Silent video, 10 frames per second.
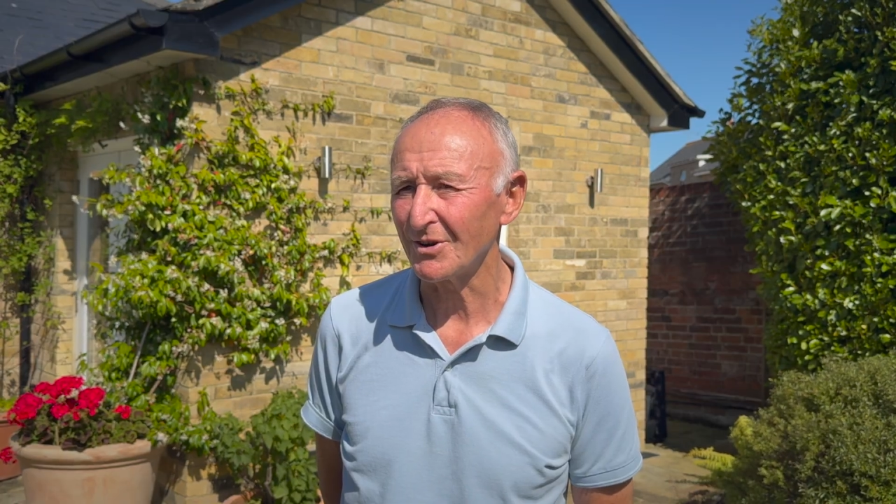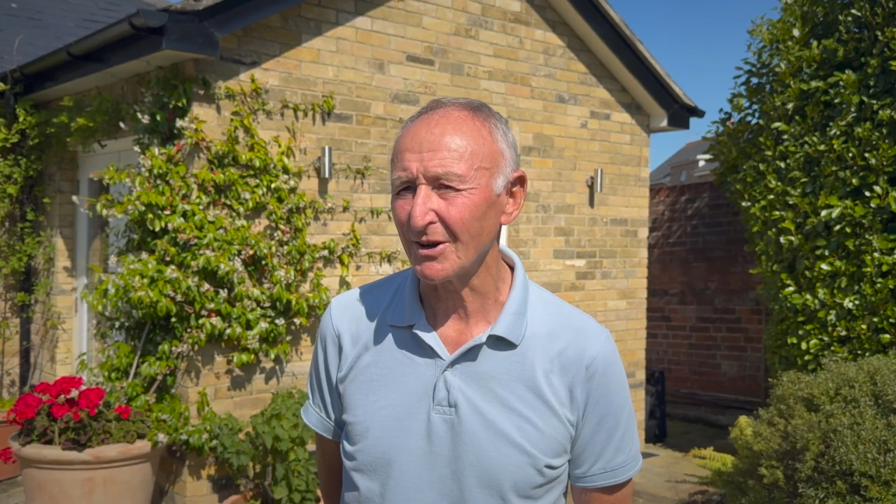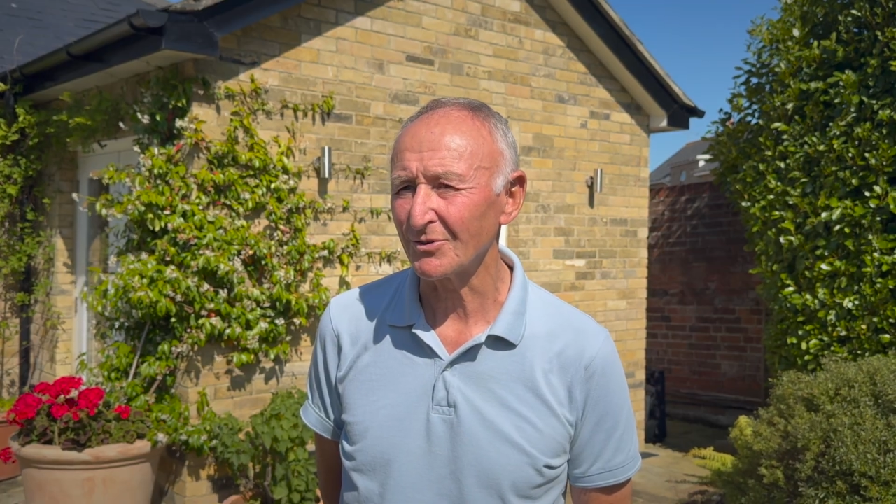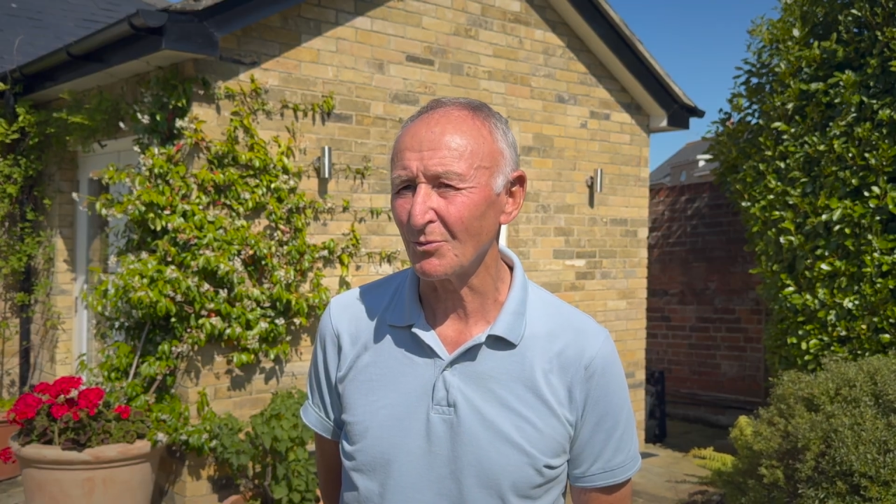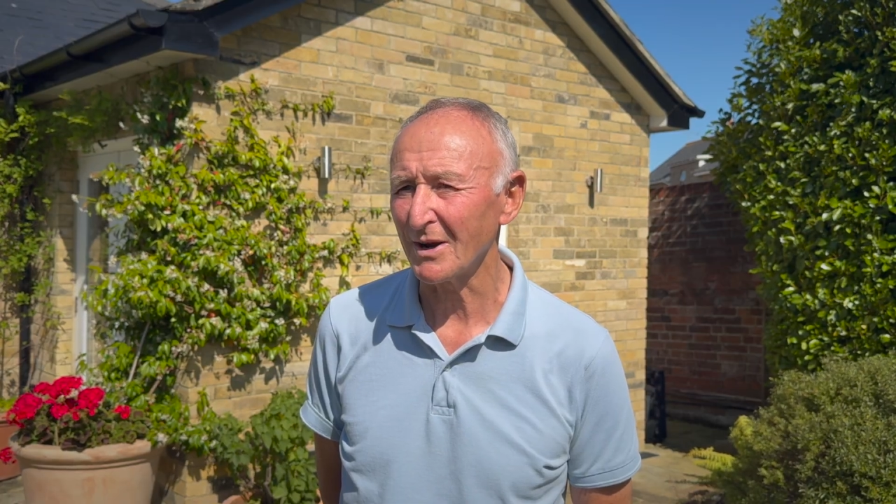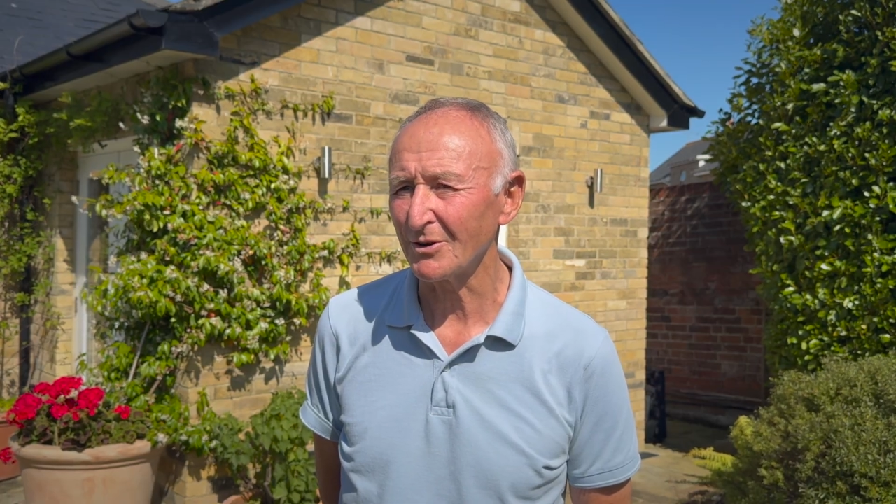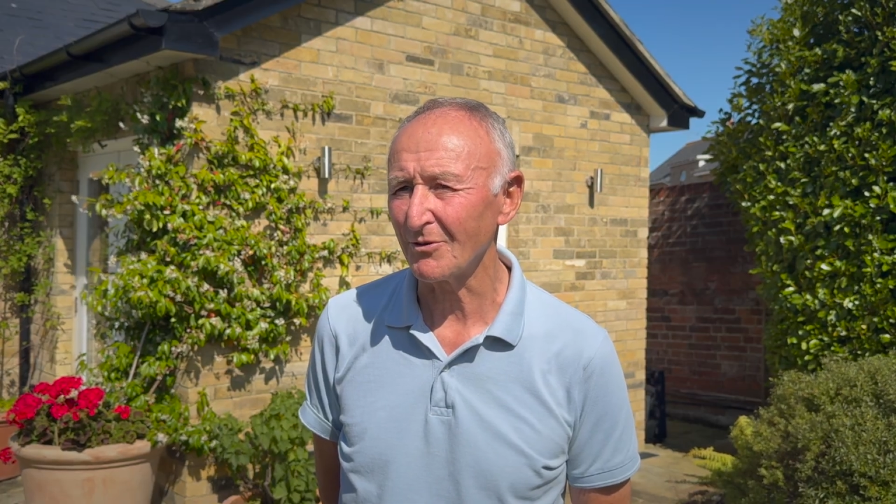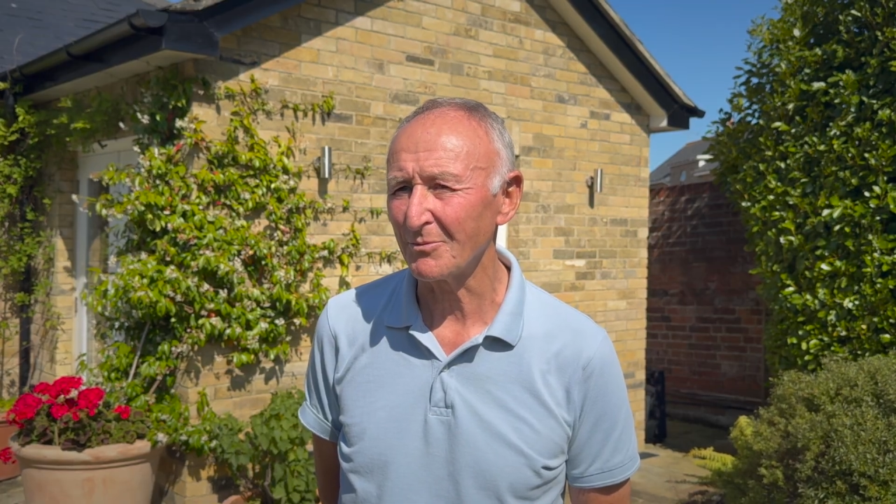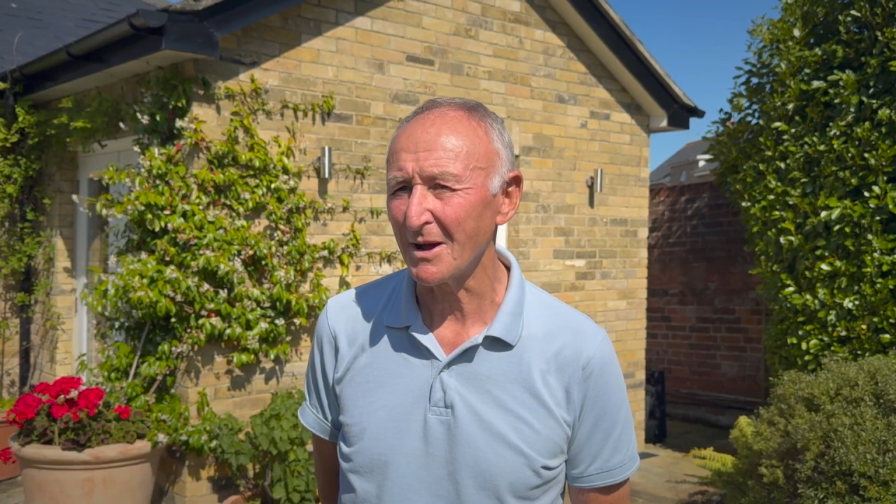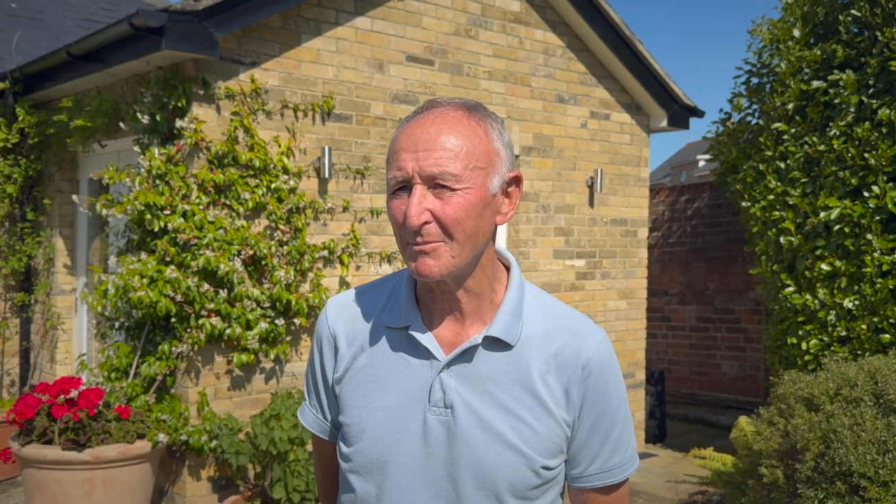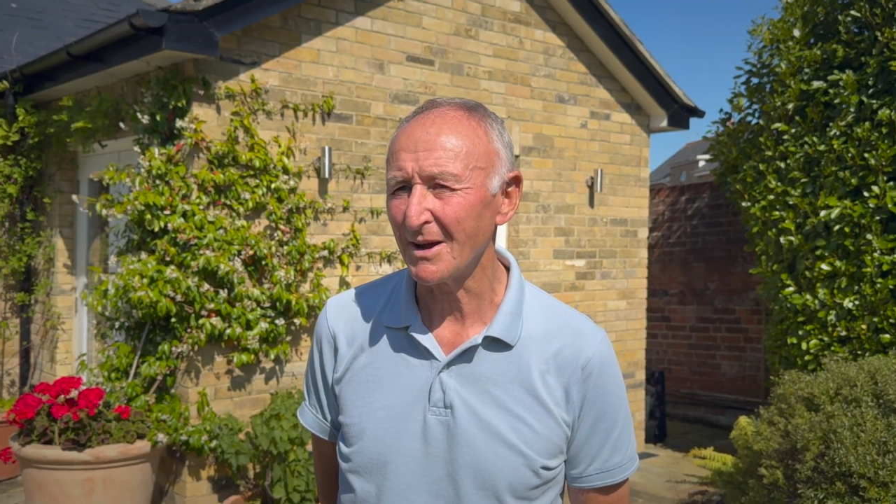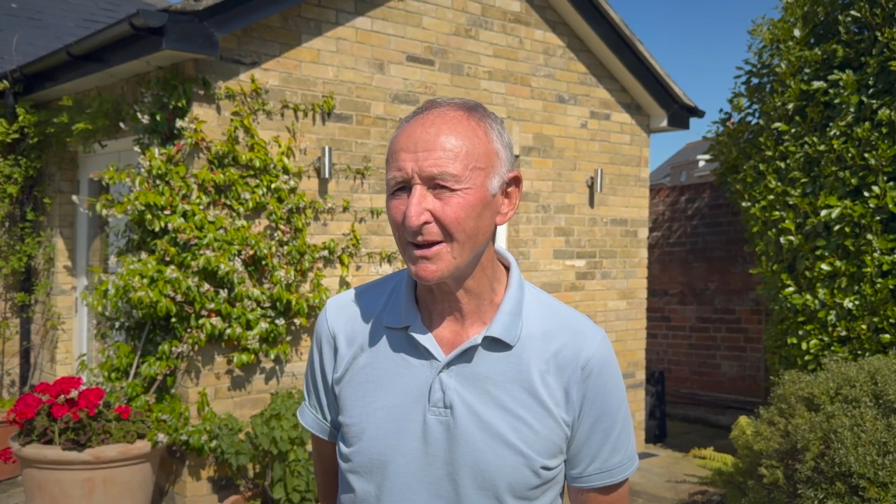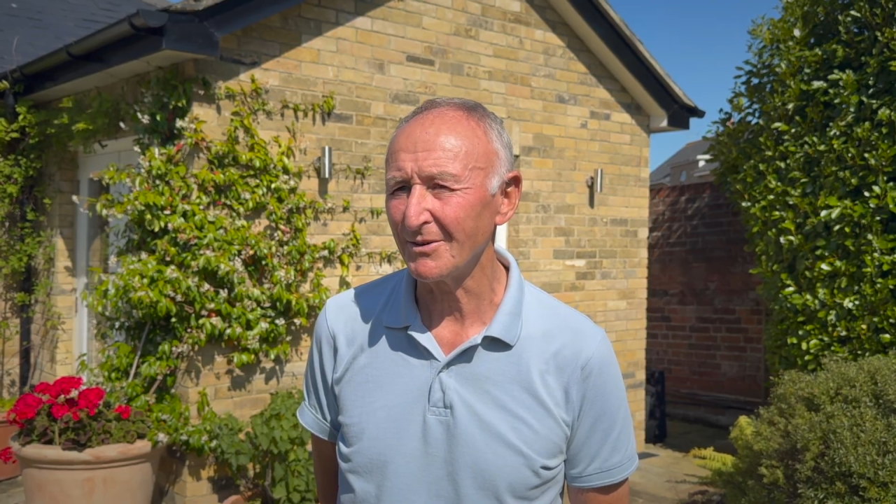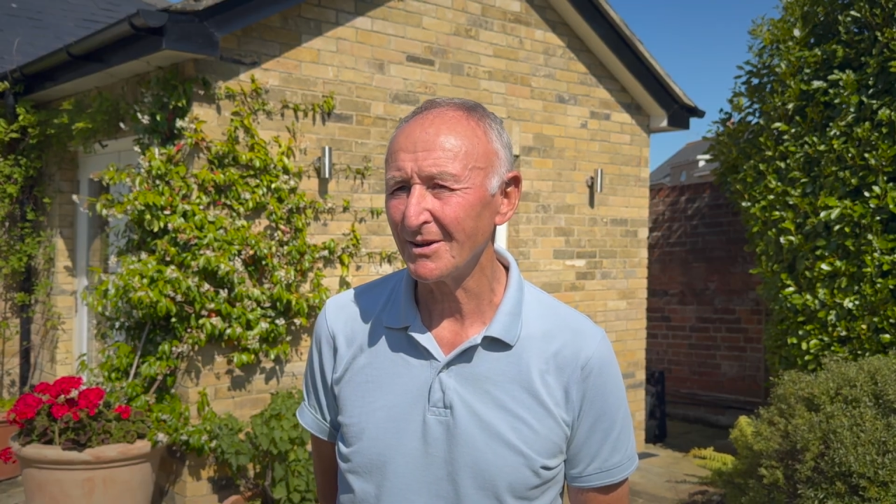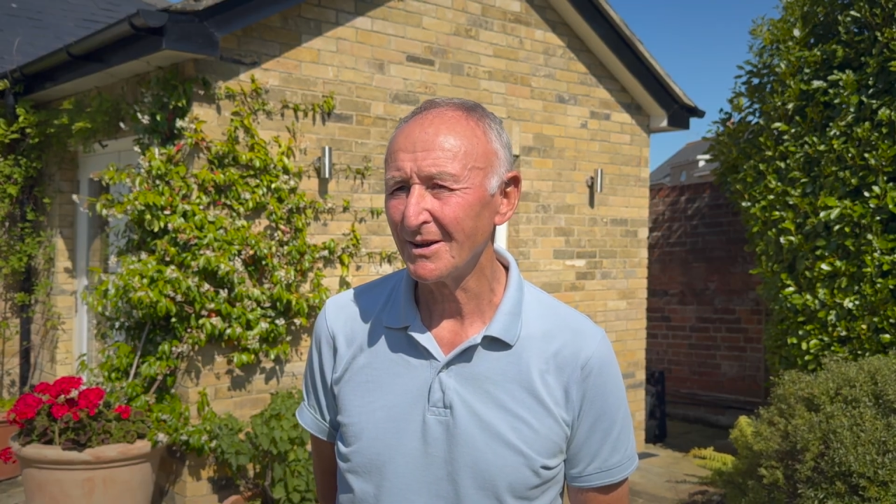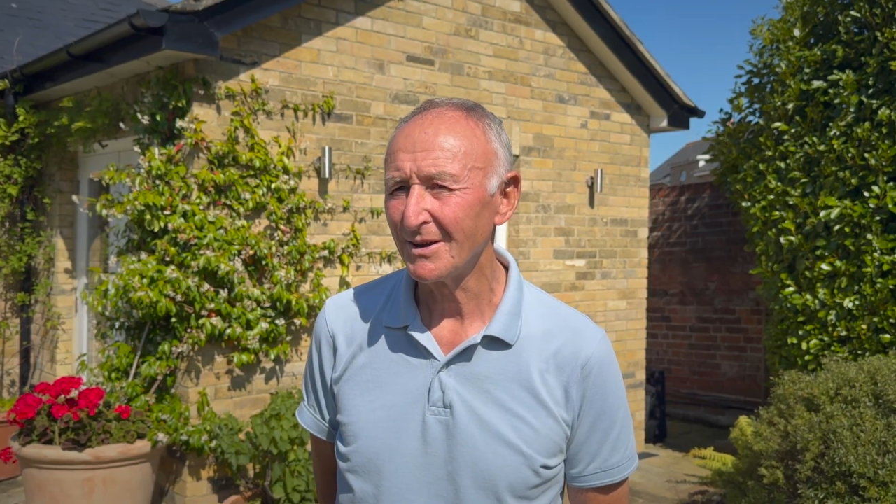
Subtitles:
takes the weight off my mind